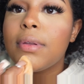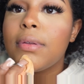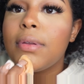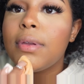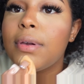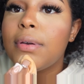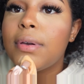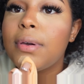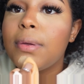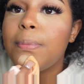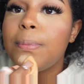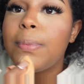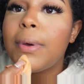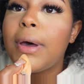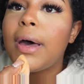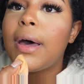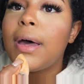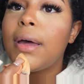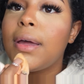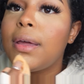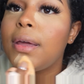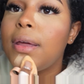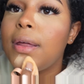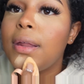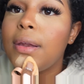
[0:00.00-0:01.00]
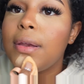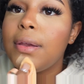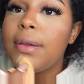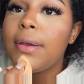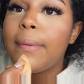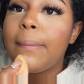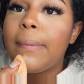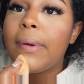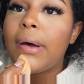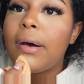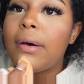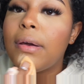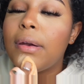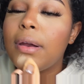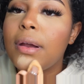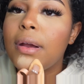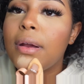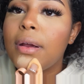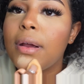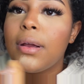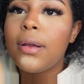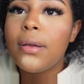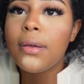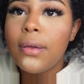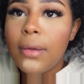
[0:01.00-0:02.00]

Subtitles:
You can pat in your powder